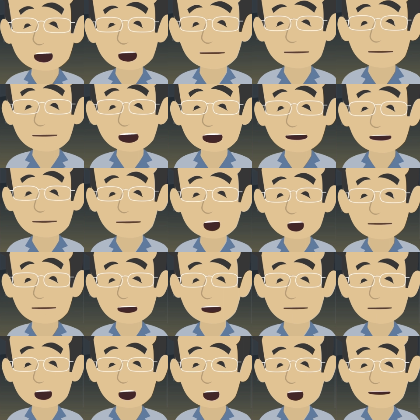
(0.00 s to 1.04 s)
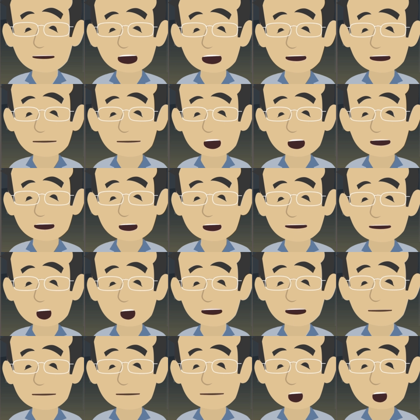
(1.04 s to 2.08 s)
this process is to identify the
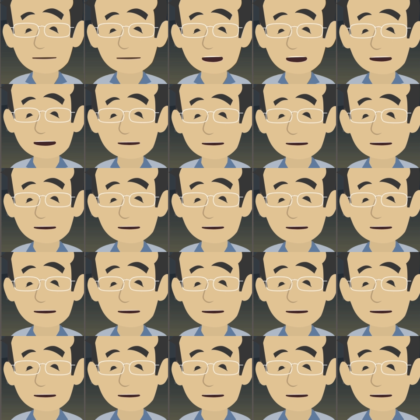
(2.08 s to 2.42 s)
guest and keep